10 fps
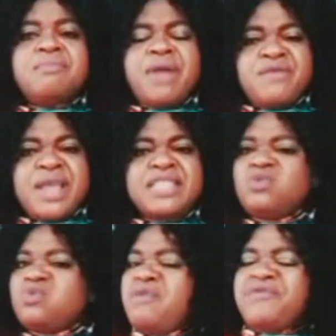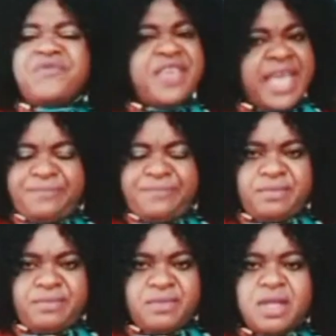Brethren, do not fear.
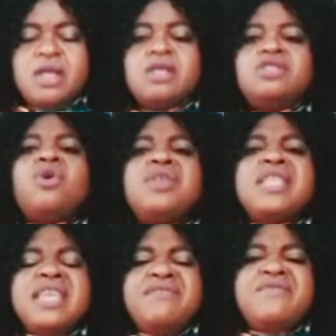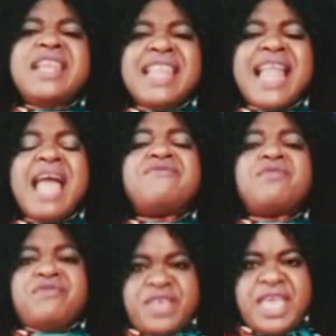Don't live a life
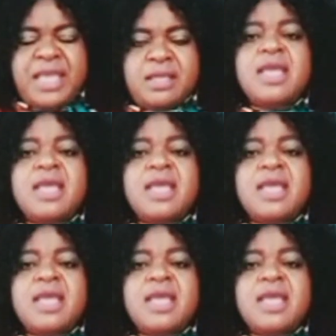of fear.